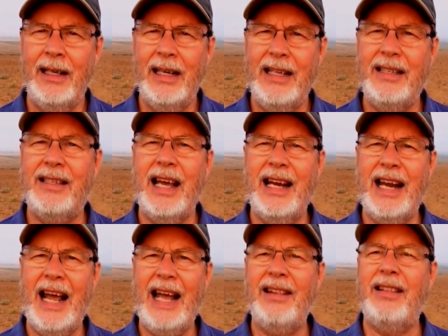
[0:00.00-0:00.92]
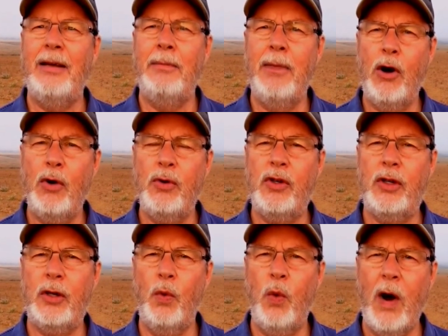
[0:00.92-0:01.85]
He said, at the
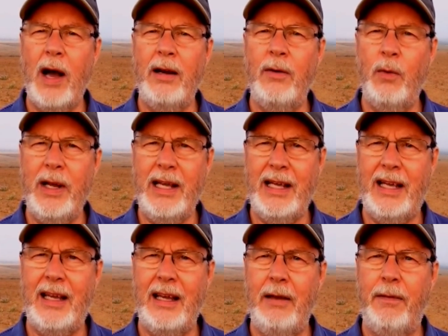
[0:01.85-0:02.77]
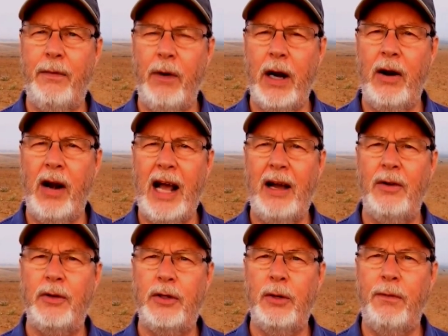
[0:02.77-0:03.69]
most one week if we are
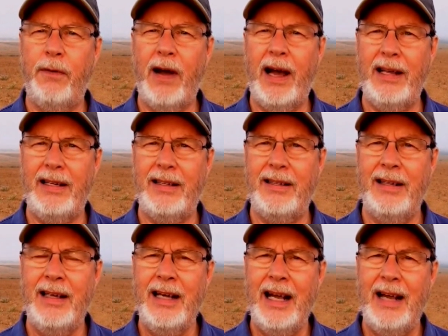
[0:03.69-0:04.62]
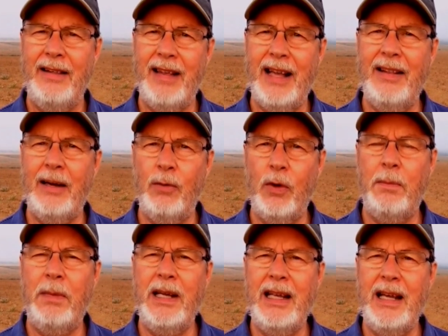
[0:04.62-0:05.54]
allowed to fight. And then there
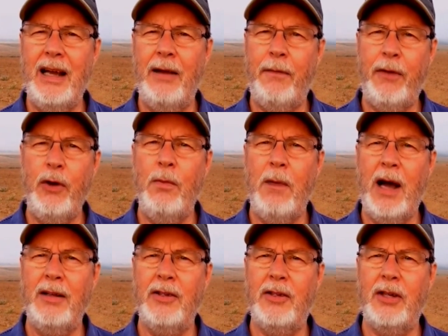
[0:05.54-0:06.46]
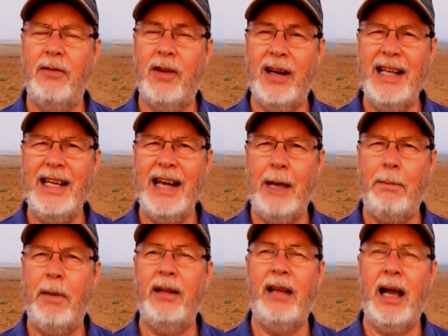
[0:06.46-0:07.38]
would be a few months of
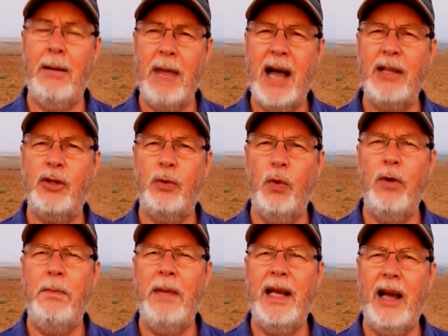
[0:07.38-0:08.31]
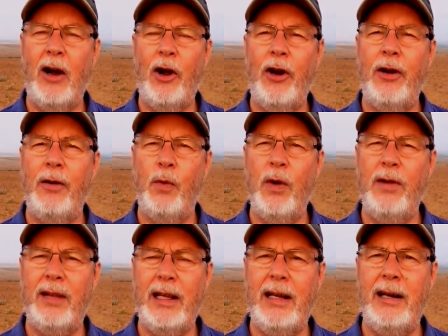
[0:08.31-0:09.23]
cleanup, but Hamas would be gone
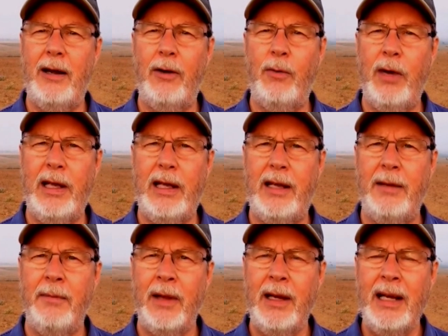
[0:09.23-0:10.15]
within a week.